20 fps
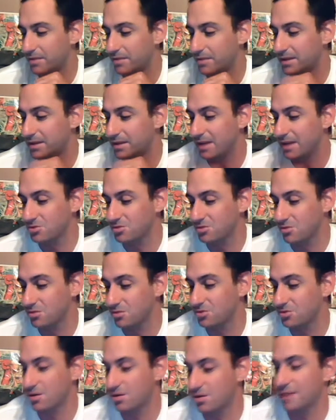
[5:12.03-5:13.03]
and
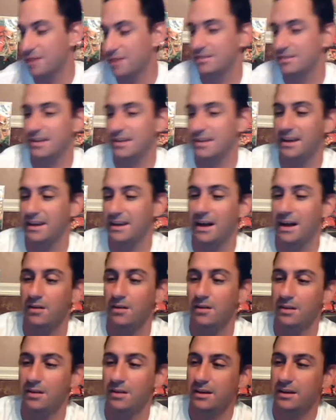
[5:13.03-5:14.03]
Dinosaurus tried to take
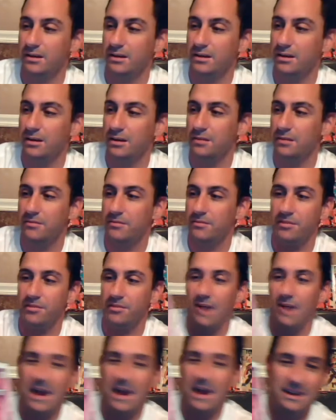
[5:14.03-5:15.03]
out
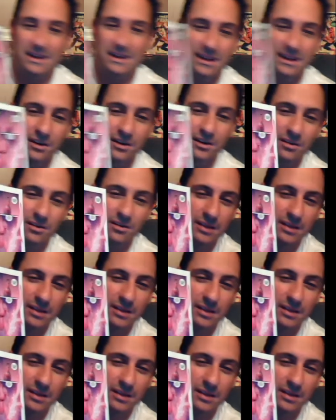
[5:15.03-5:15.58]
Thrag here,